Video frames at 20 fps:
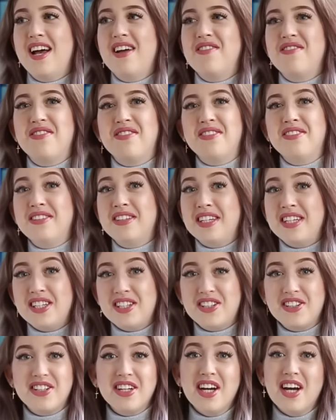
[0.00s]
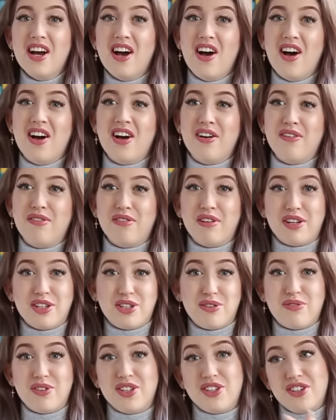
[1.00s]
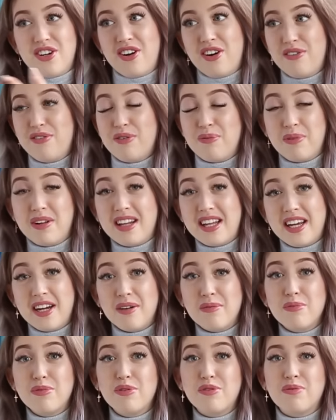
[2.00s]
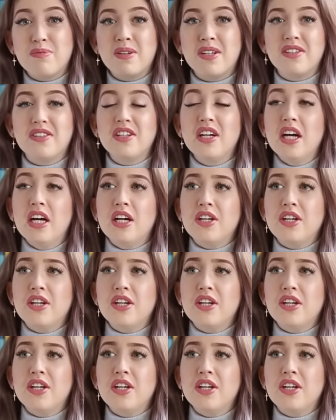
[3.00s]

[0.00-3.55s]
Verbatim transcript: and these uh, philosophers are from a later movement.